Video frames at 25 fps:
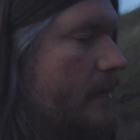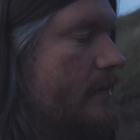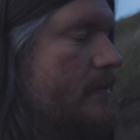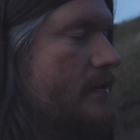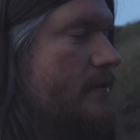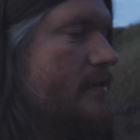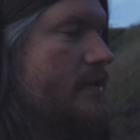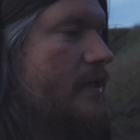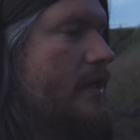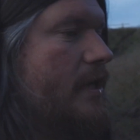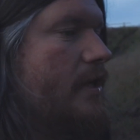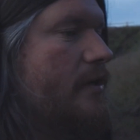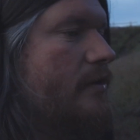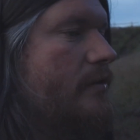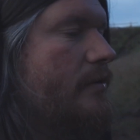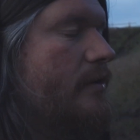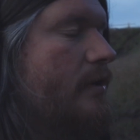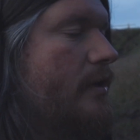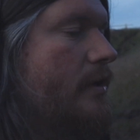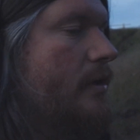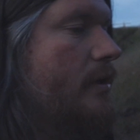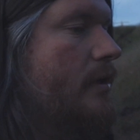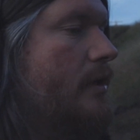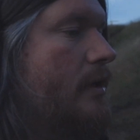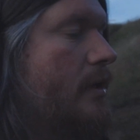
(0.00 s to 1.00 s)
so
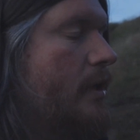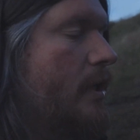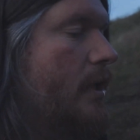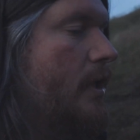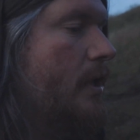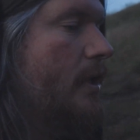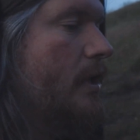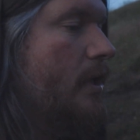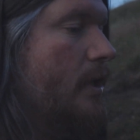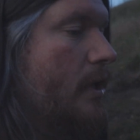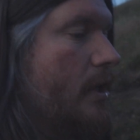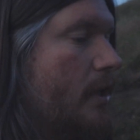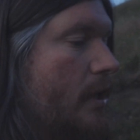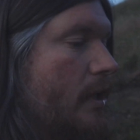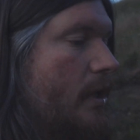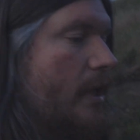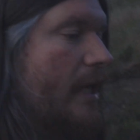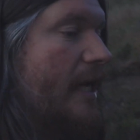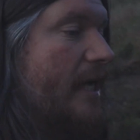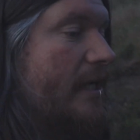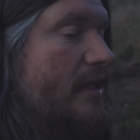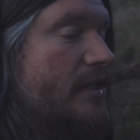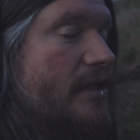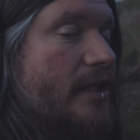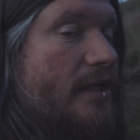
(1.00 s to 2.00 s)

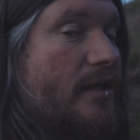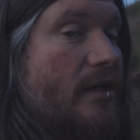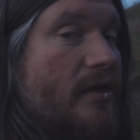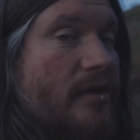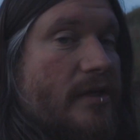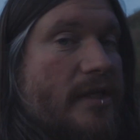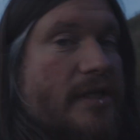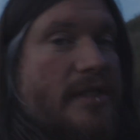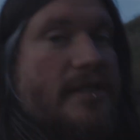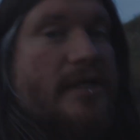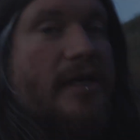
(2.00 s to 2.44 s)
actually a lot of the